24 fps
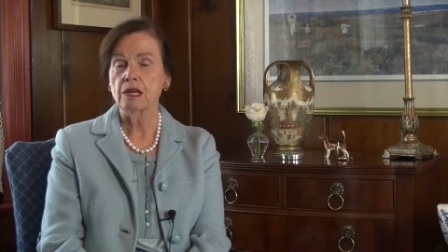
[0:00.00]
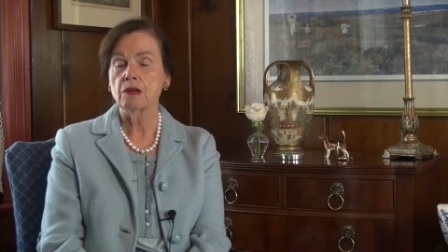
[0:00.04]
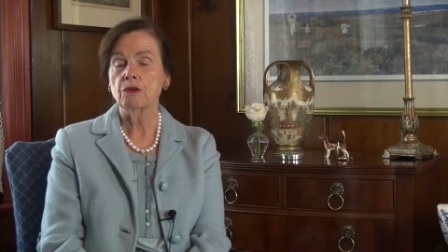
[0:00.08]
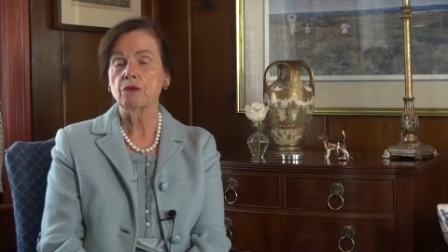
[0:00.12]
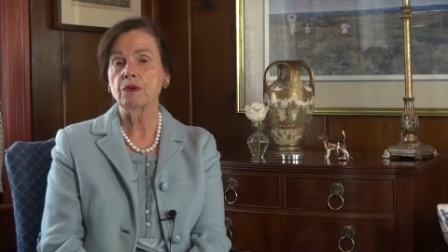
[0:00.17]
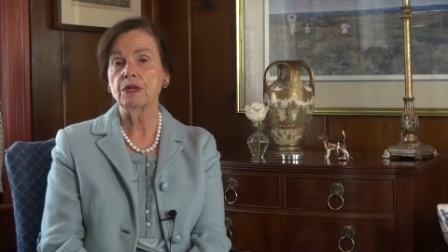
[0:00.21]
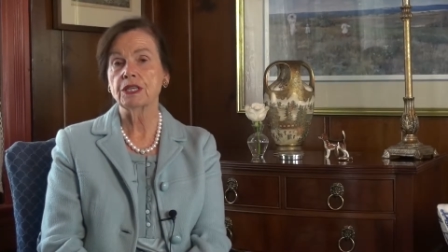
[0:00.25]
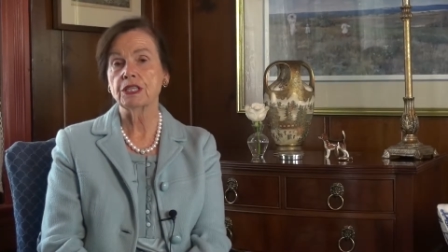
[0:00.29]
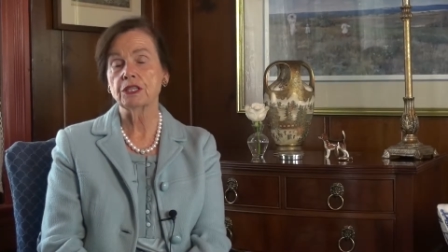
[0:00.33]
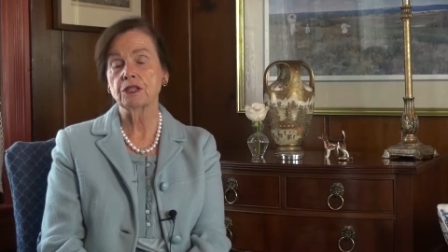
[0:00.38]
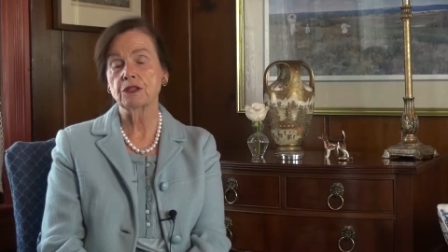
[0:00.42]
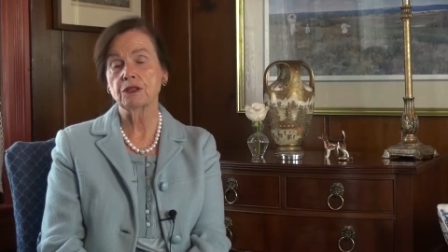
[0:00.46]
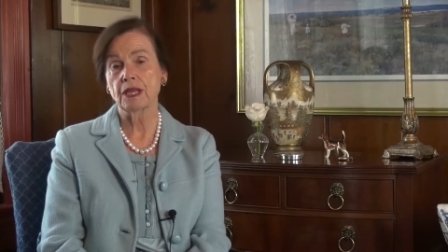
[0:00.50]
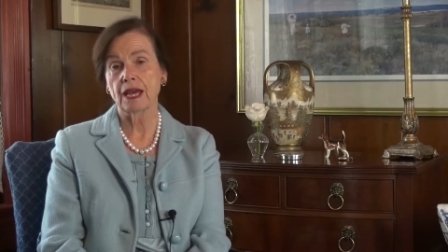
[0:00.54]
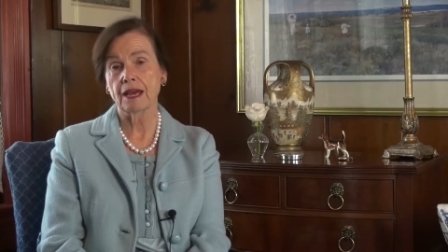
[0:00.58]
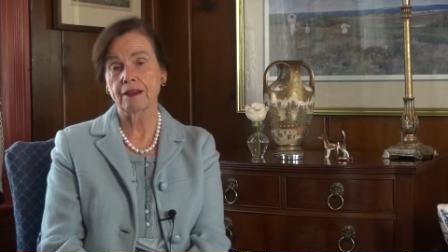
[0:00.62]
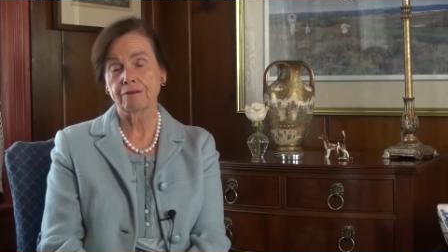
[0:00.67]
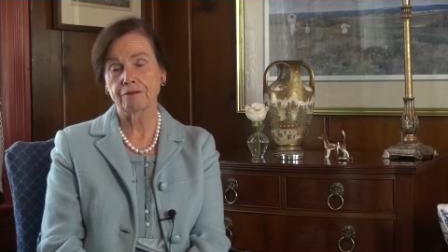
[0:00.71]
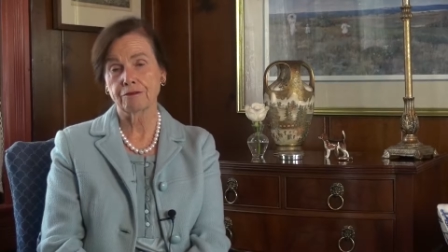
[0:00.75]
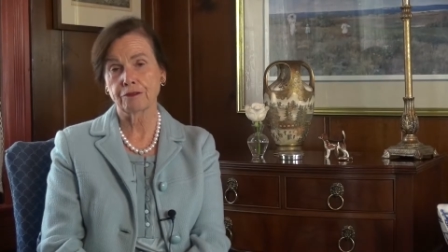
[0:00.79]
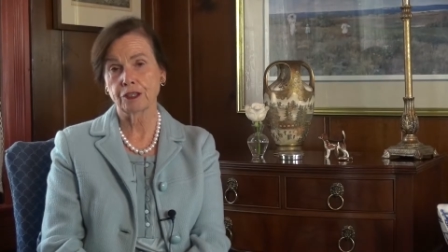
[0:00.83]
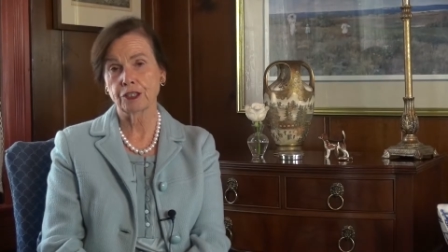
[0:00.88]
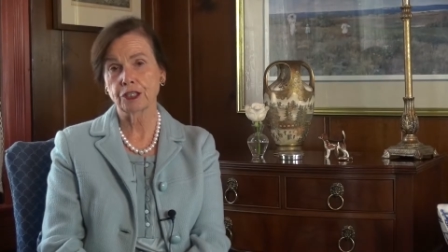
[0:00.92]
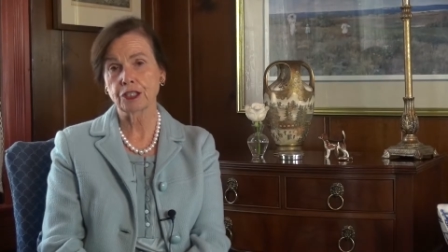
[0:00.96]
We do that
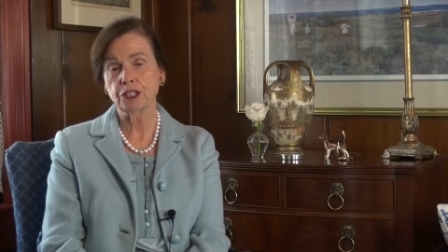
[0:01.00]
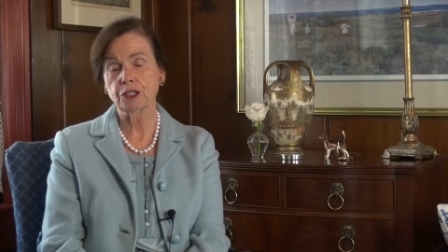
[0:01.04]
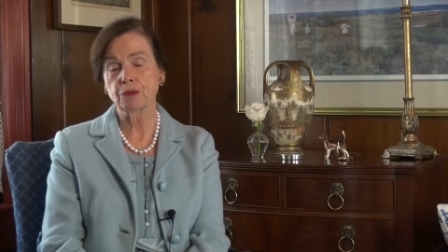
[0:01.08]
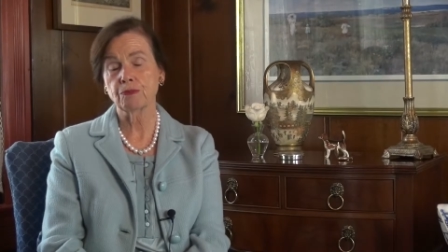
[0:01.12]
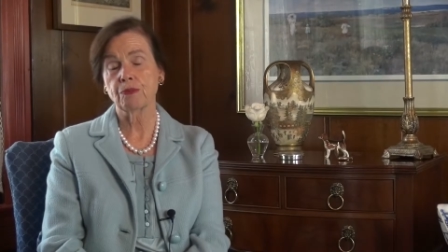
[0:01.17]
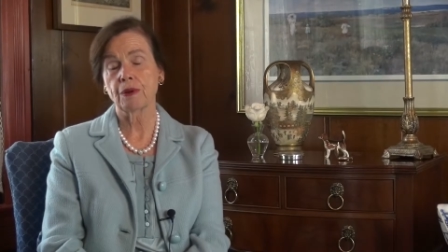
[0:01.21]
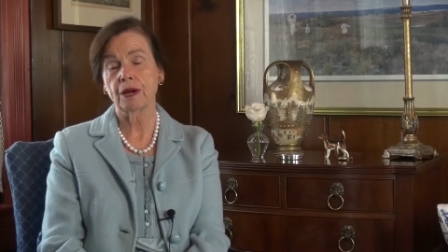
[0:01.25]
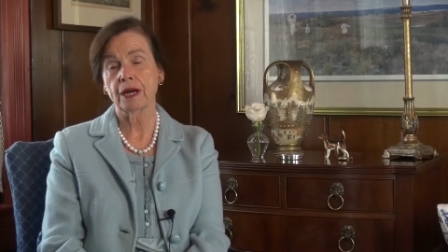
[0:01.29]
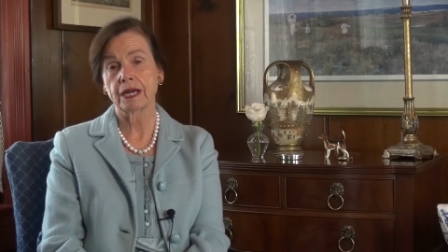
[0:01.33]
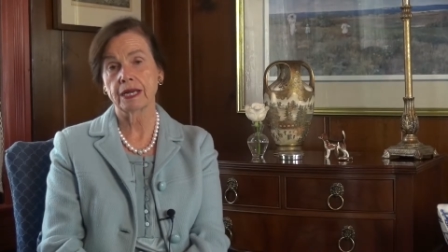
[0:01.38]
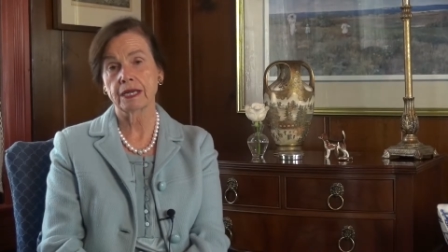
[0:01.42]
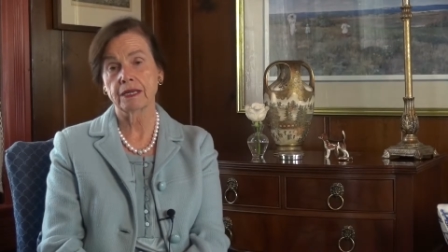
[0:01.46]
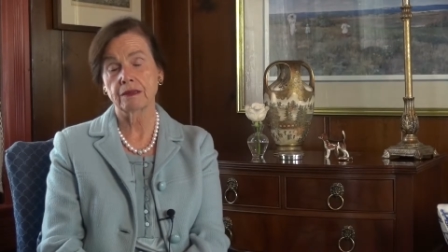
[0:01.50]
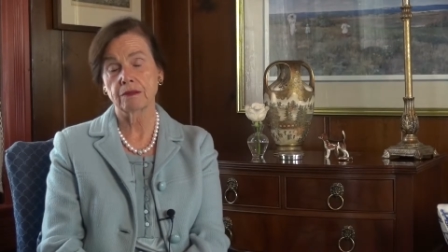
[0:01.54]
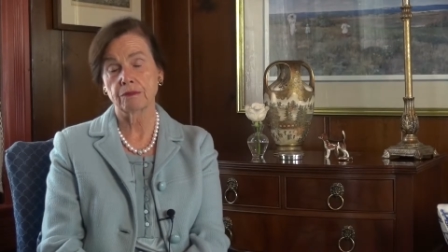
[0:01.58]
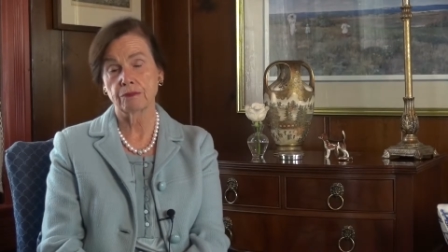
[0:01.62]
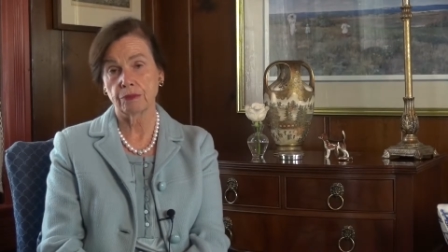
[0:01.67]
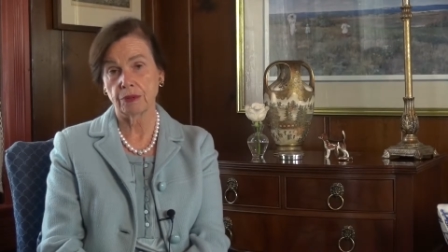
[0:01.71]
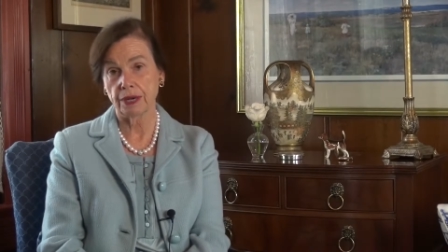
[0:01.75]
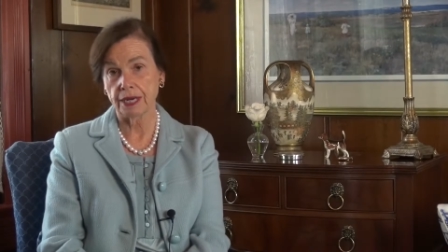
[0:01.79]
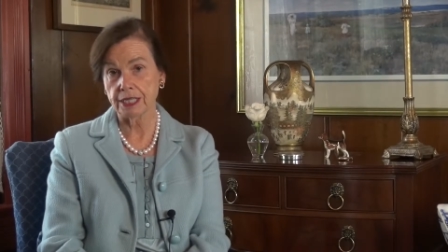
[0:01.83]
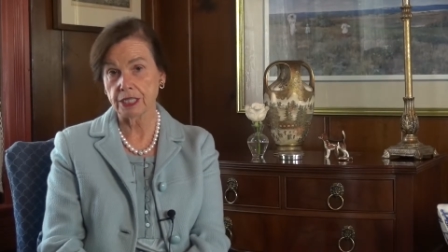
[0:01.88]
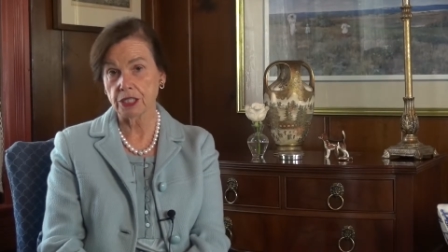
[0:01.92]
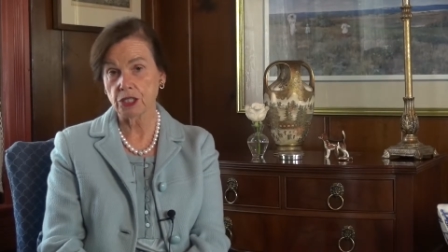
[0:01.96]
first by
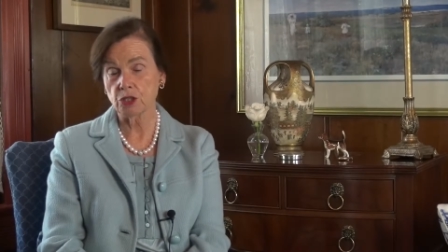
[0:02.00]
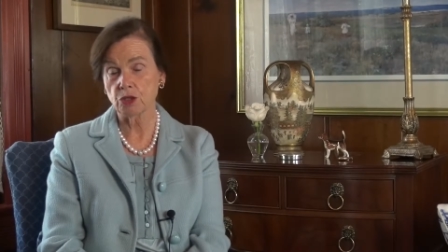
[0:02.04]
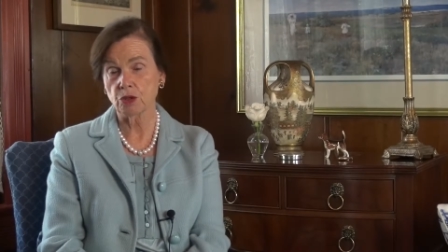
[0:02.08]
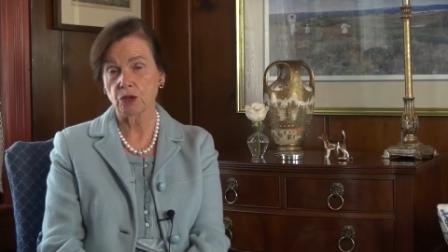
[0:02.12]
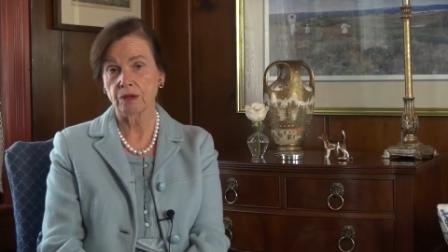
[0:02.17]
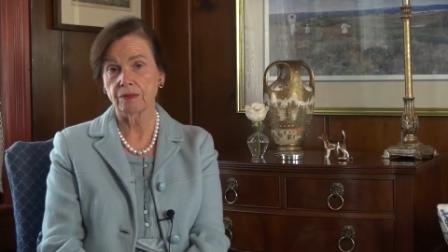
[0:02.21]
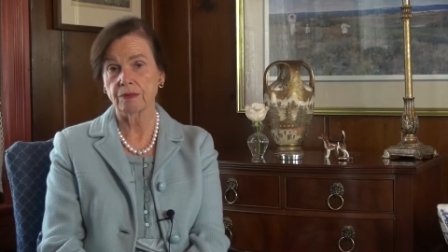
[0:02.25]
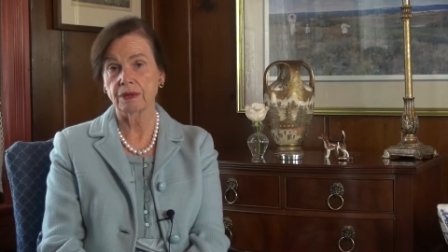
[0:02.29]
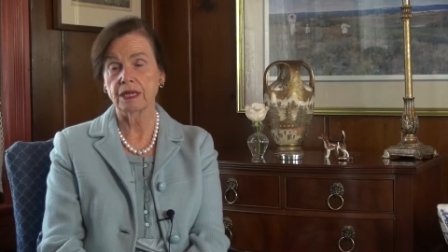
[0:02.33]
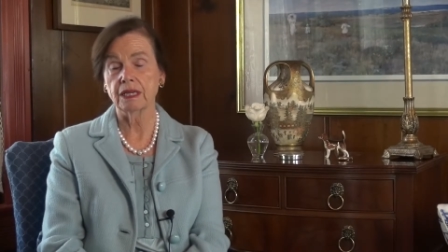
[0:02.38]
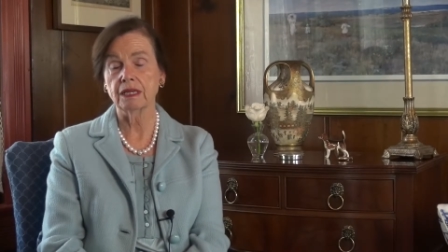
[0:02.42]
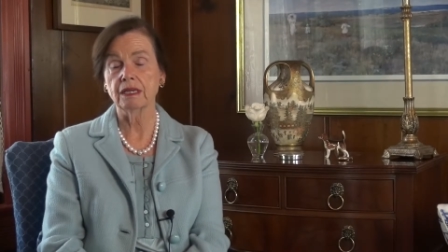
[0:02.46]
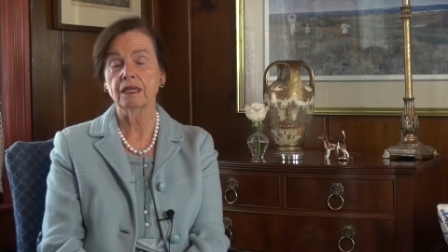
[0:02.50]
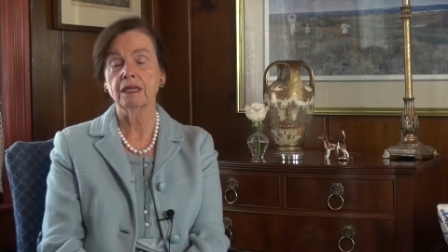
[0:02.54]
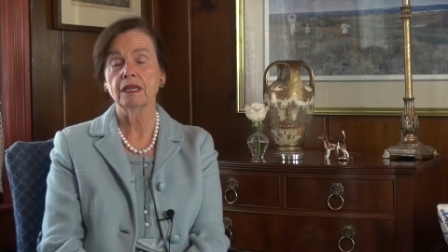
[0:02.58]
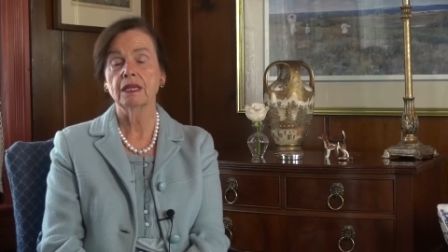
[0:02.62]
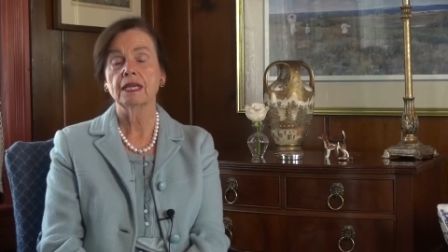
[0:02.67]
brainstorming,